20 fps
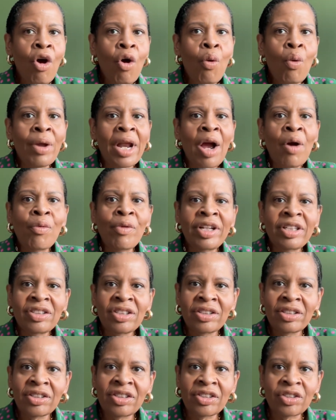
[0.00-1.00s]
When I went
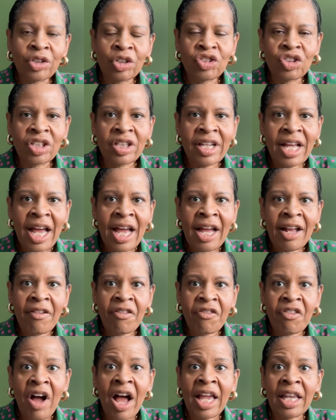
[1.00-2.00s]
to the surgeon that
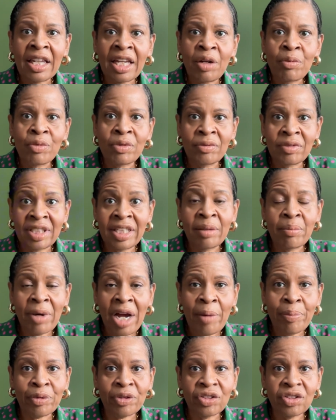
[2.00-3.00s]
finally did
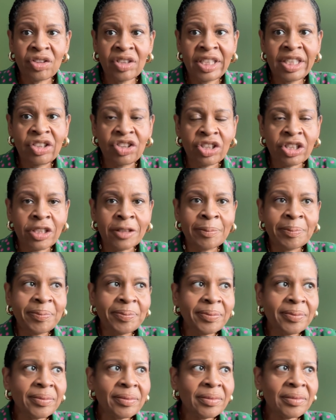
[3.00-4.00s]
my procedure,
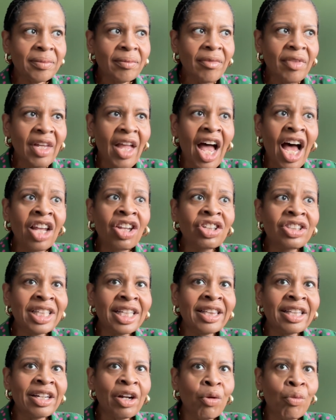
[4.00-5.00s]
I looked
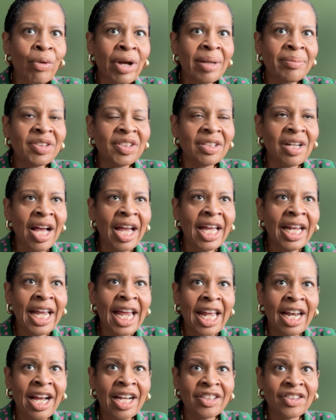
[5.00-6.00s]
at their website
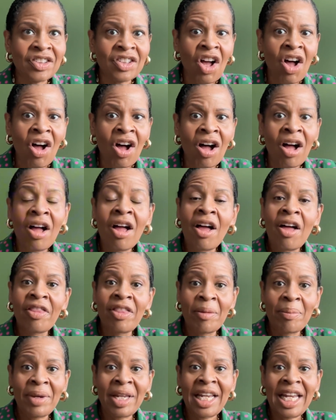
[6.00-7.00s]
and I saw
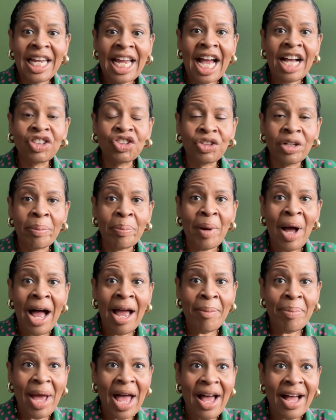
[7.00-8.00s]
the mini gastric
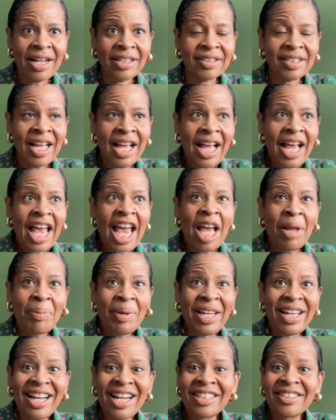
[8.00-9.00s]
bypass. And
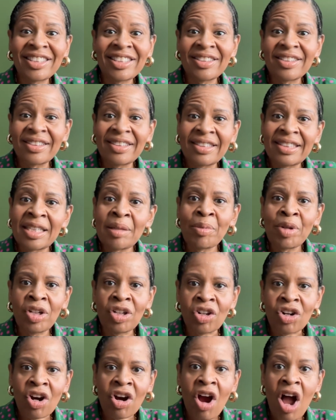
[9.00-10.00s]
because it's
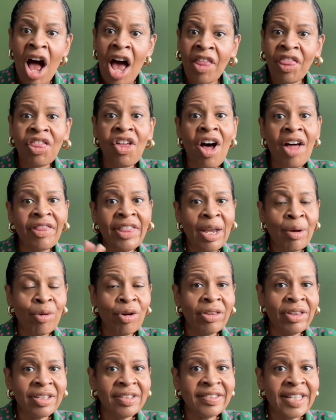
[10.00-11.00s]
similar, I thought they
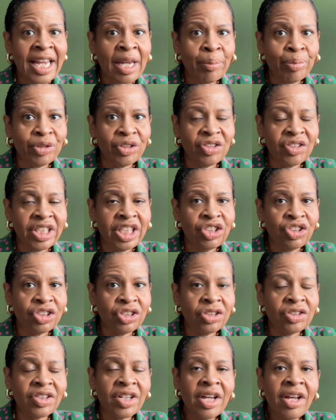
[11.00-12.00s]
were the same
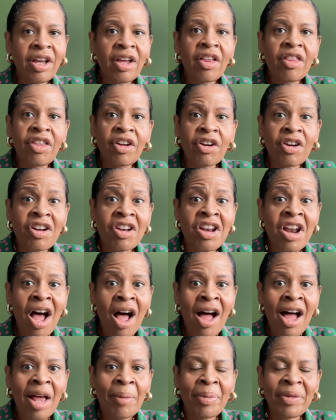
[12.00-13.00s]
procedures. They're
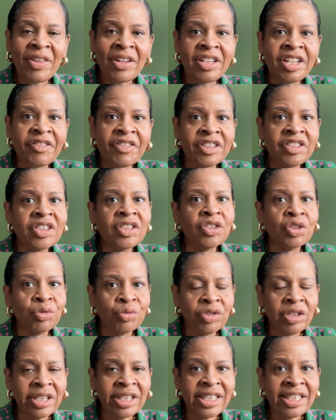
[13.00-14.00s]
not, but the differences are
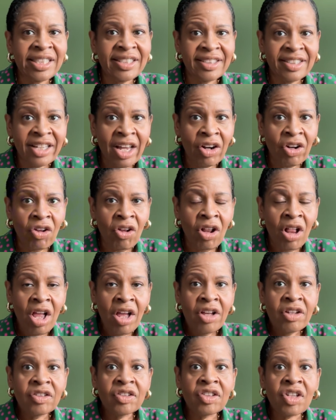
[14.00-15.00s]
really subtle.
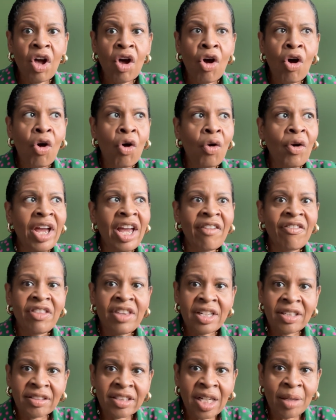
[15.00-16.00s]
So if
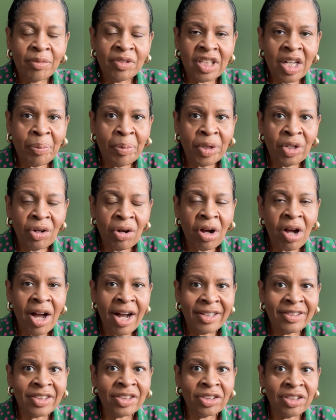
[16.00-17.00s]
this comes up in your
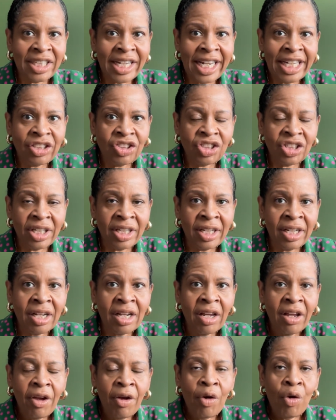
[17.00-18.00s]
consultation
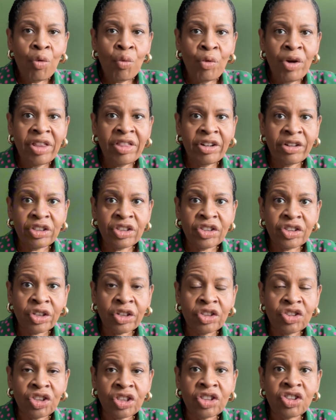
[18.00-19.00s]
with your
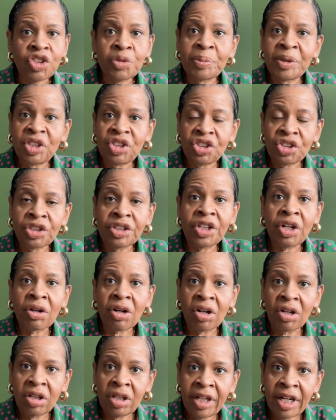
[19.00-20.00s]
surgeon, just be sure you're
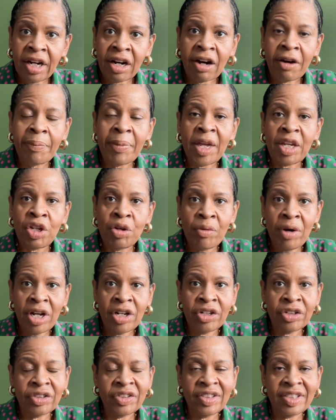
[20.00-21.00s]
clear that you
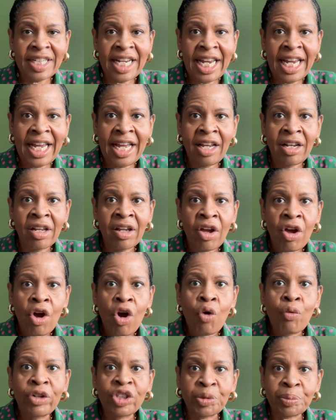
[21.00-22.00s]
understand
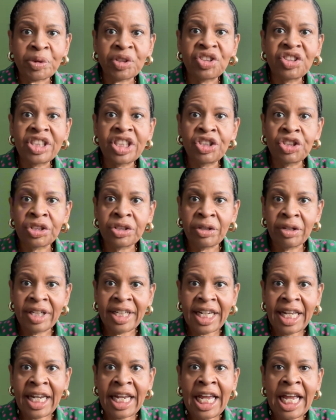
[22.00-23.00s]
which procedure you're
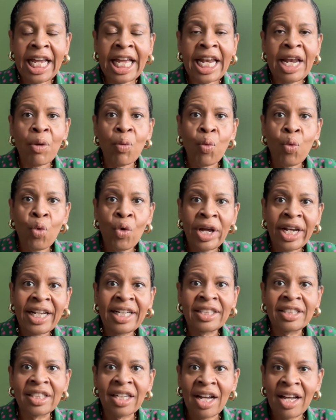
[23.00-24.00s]
getting and what
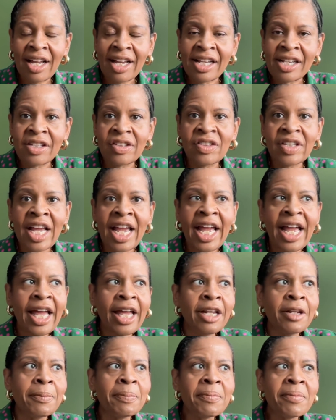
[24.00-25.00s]
it does,
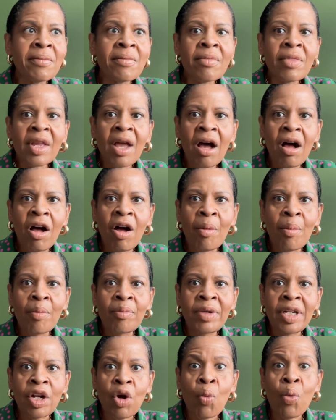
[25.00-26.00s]
and
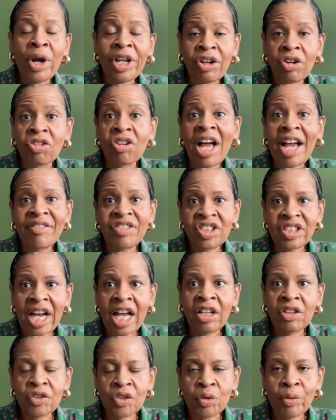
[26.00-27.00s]
what your
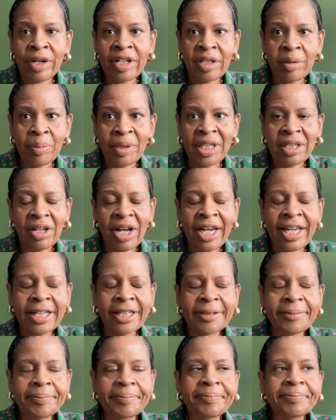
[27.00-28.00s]
lifestyle is going to be like.